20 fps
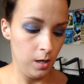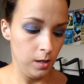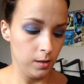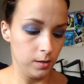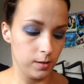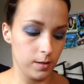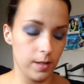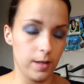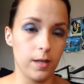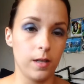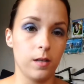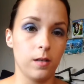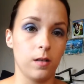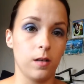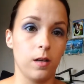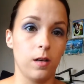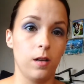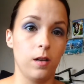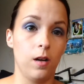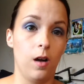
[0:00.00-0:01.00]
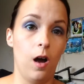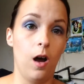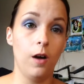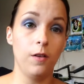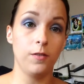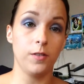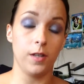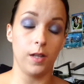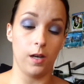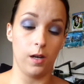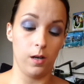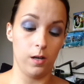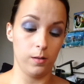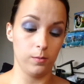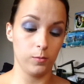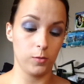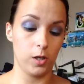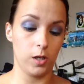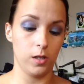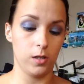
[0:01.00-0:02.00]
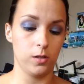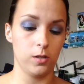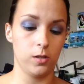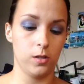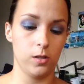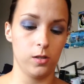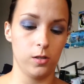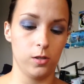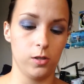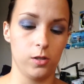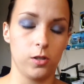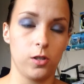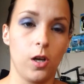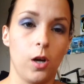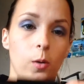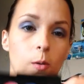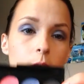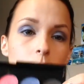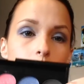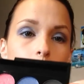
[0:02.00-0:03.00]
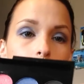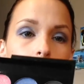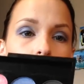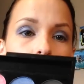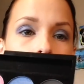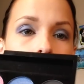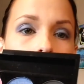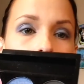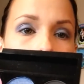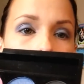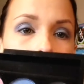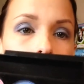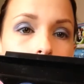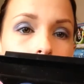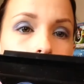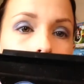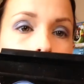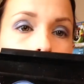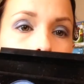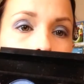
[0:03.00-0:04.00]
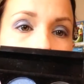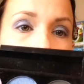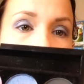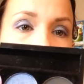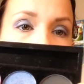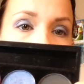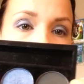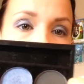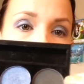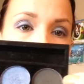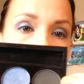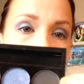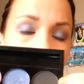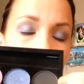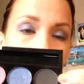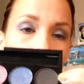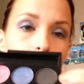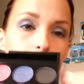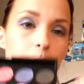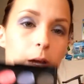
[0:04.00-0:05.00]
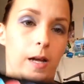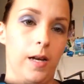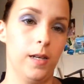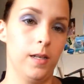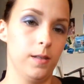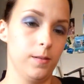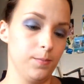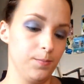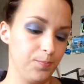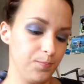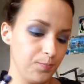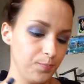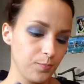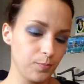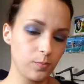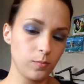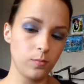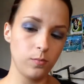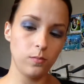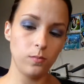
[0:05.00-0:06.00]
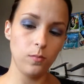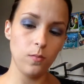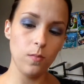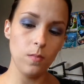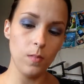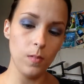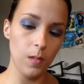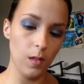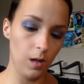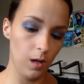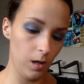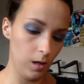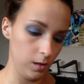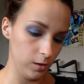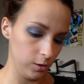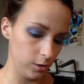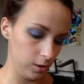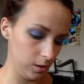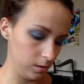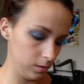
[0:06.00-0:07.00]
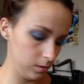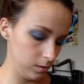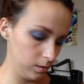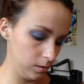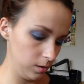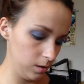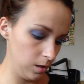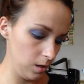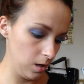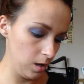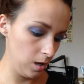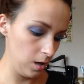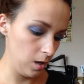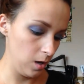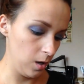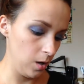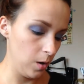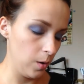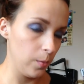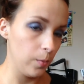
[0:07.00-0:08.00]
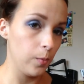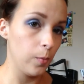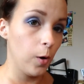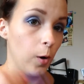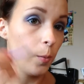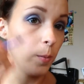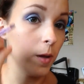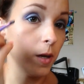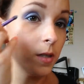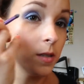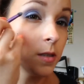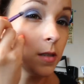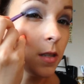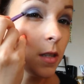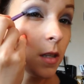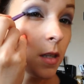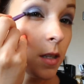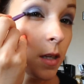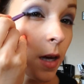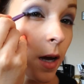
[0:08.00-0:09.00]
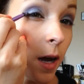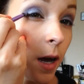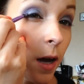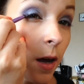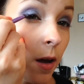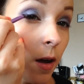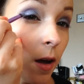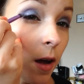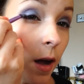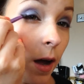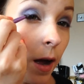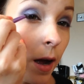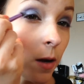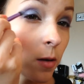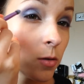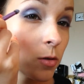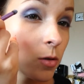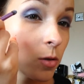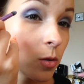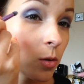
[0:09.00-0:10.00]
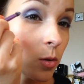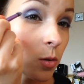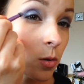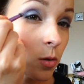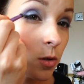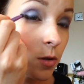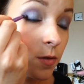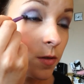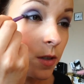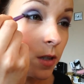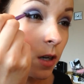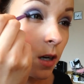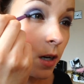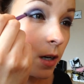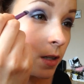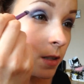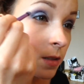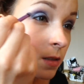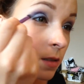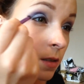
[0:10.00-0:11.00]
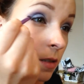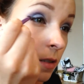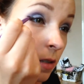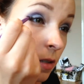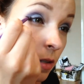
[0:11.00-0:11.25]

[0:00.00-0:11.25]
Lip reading: So then after that I'm going to just go in with a nice black from the palette and just pop that into the outer corner of the eyes,